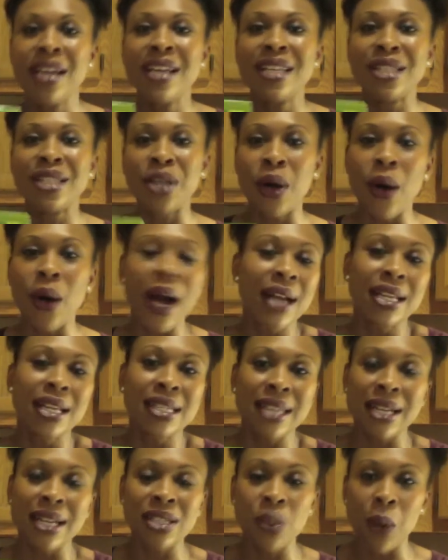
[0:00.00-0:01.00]
So I just
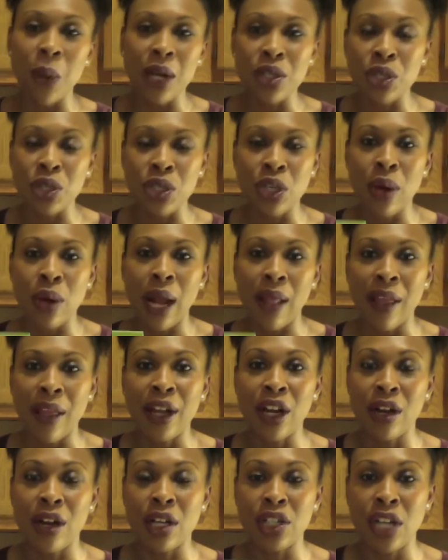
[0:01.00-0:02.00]
like to watch her show, and I like
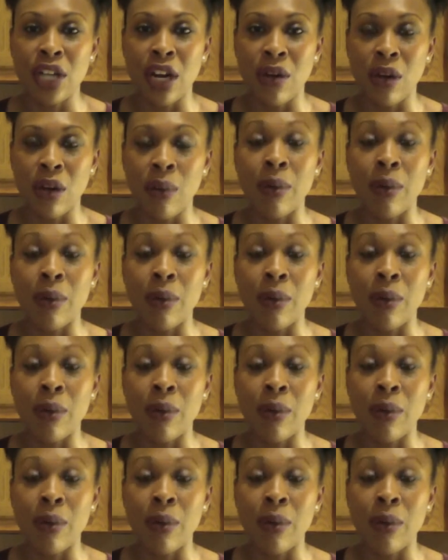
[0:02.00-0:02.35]
her in general.